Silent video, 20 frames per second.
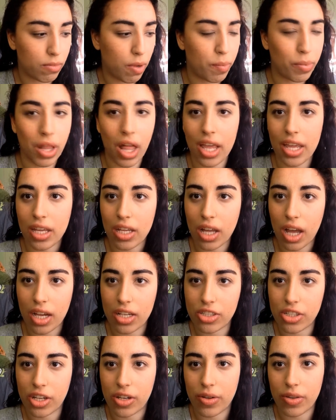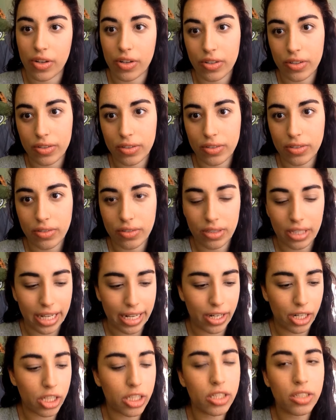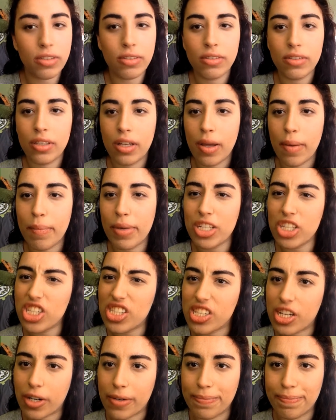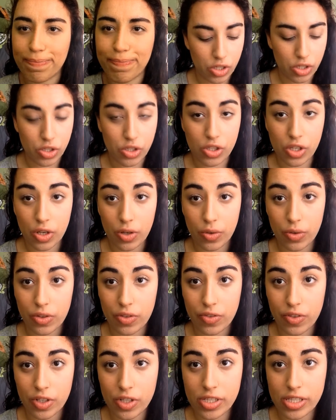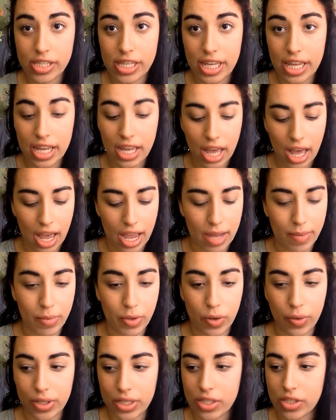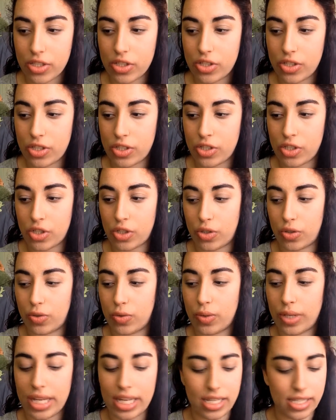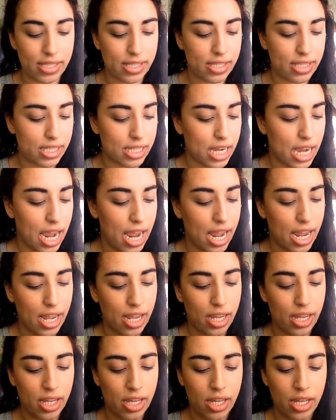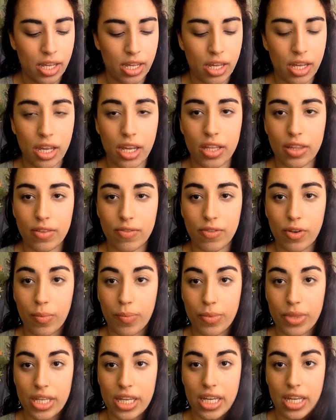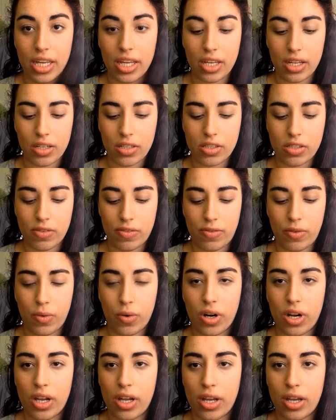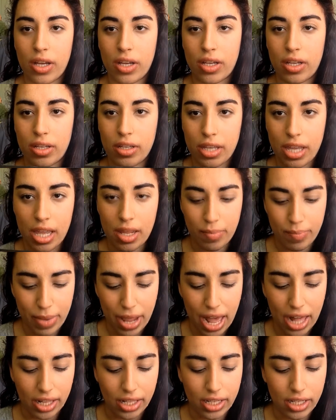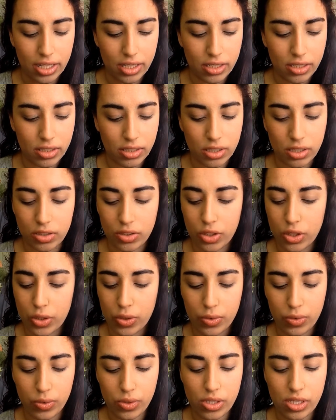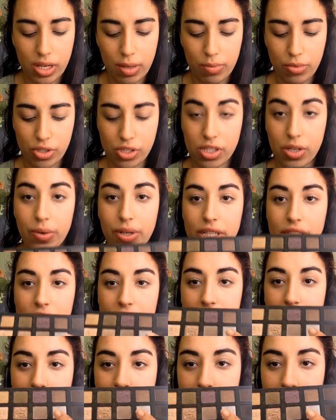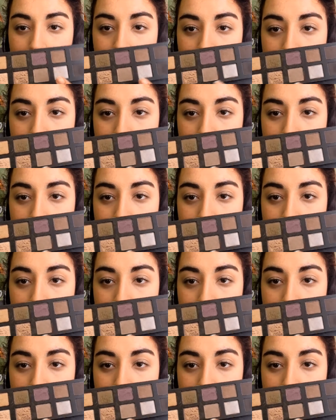applying eyeshadow there later much easier. So the first thing I'm going to do is take From the Sephora It palette, the nudes, I'm just going to take